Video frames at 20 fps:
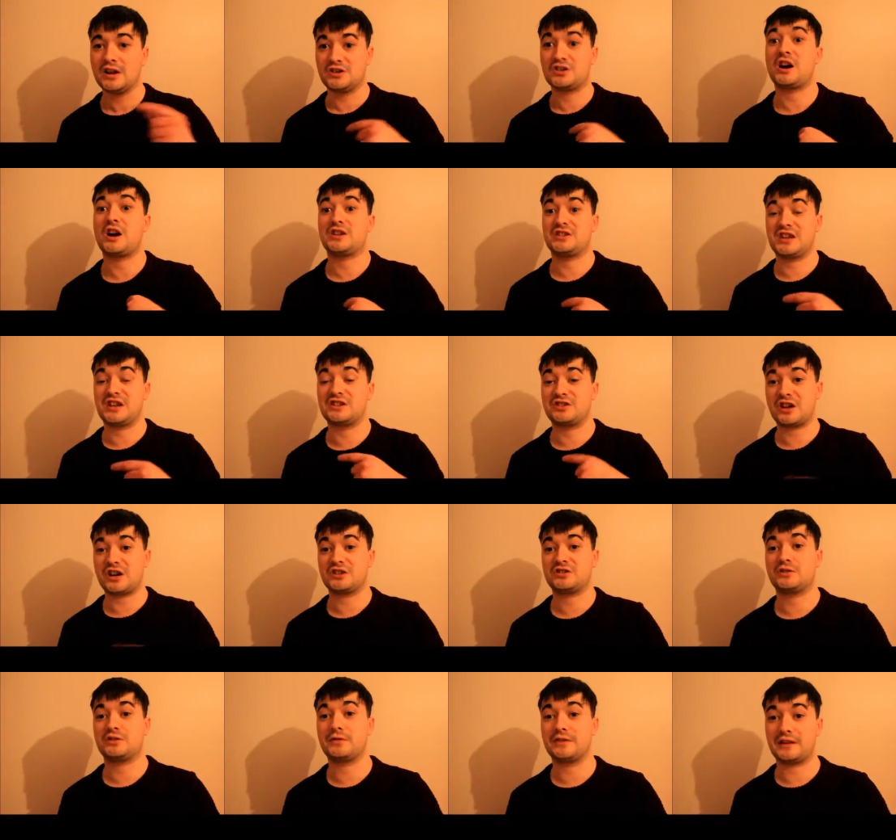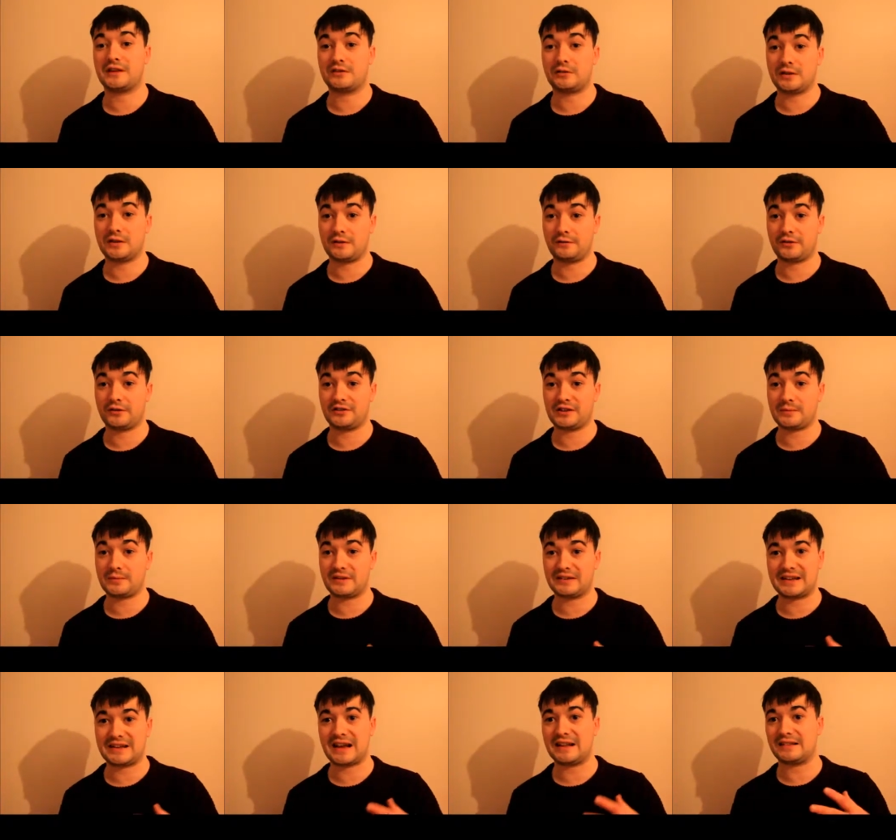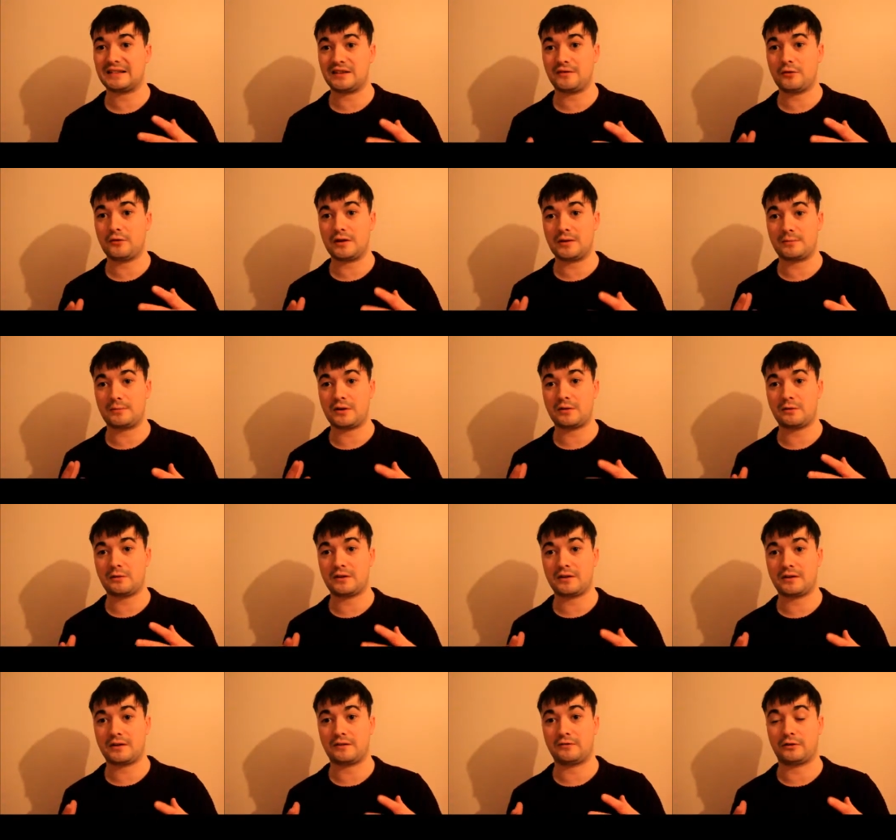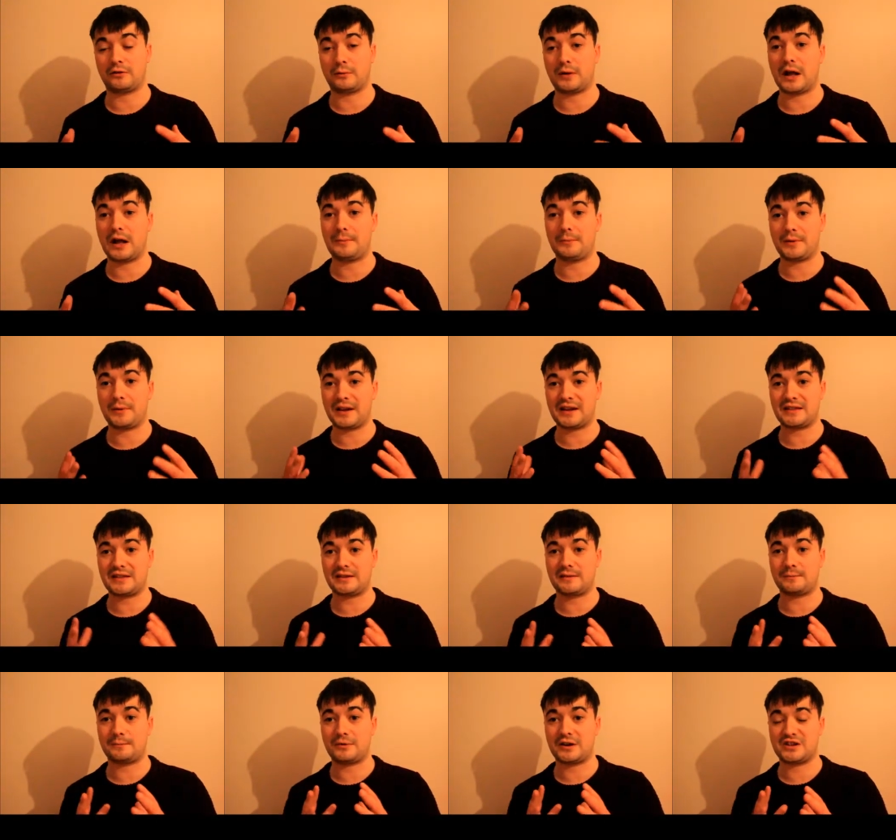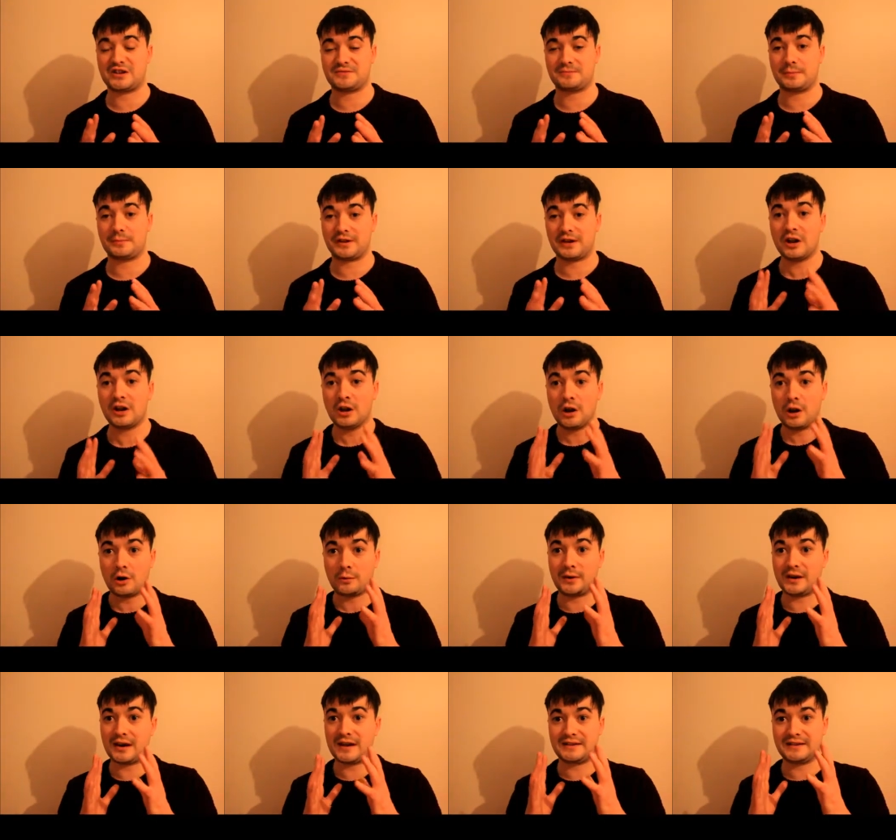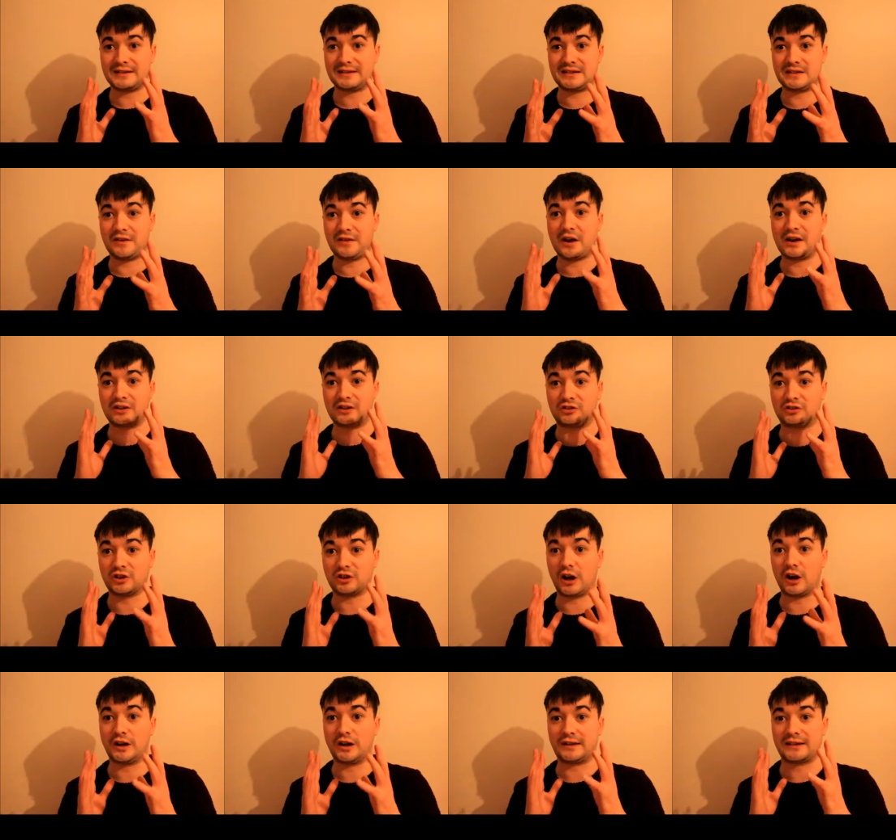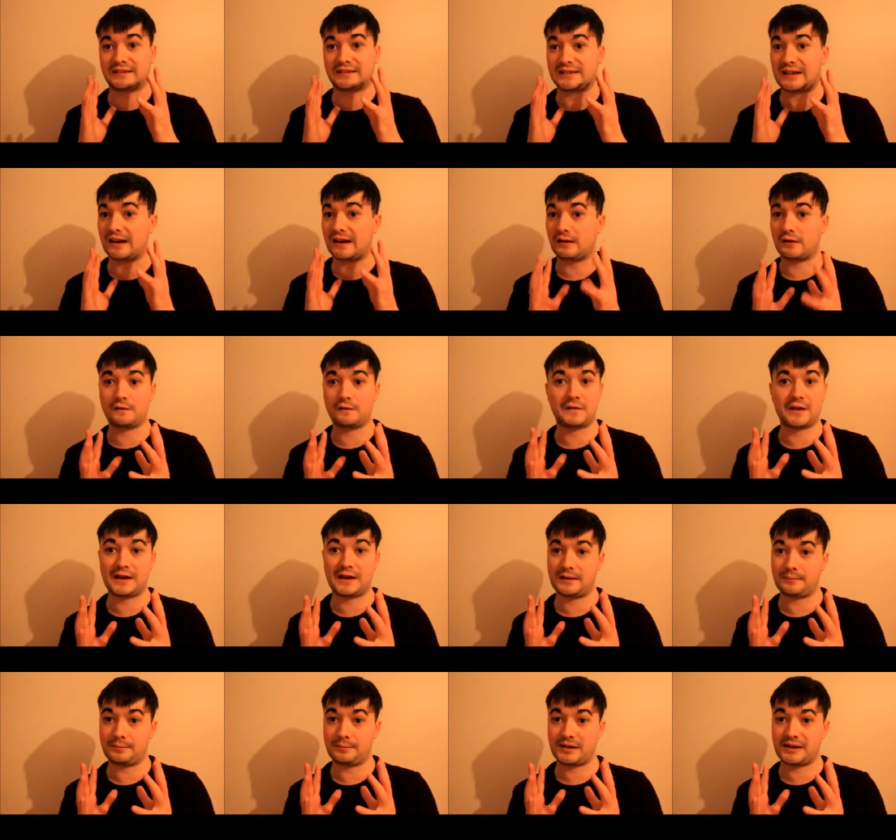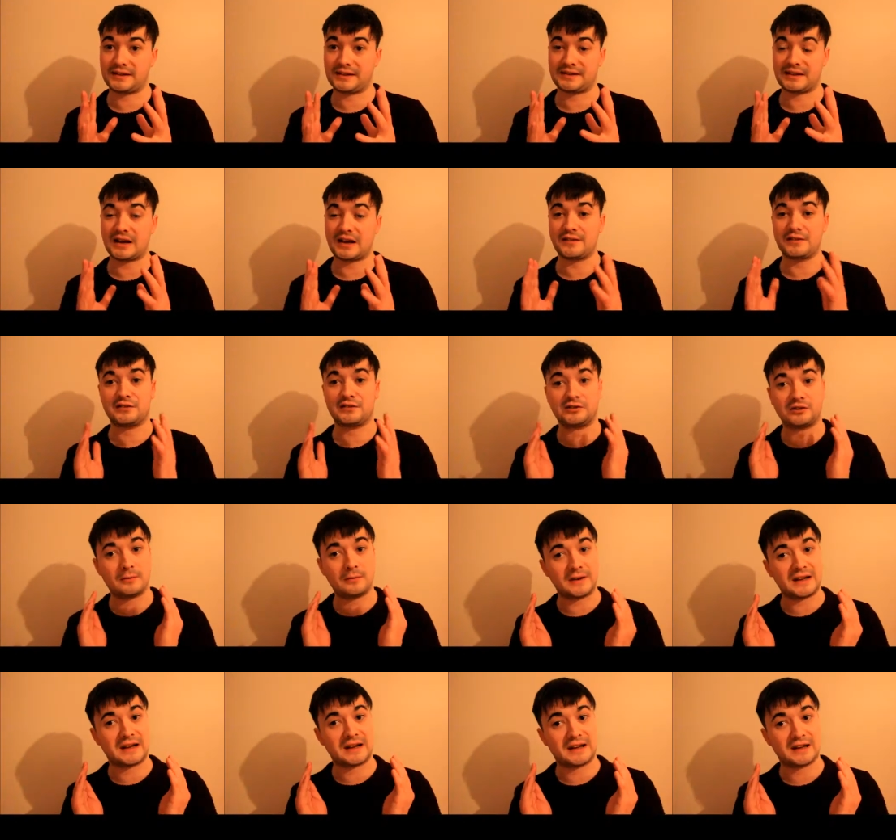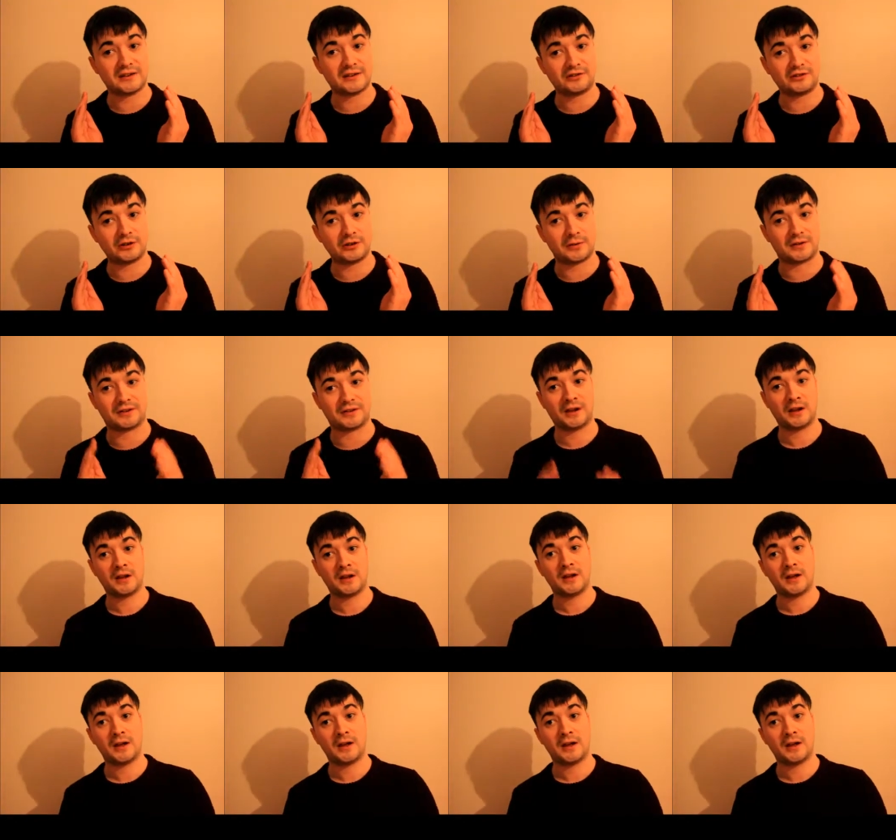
Josh, yeah, Josh goes into it in the first time. He's get you've only we were only there for a while, but we get the impression we realize this is a very dark, terrifying place, and there's so many layers to it.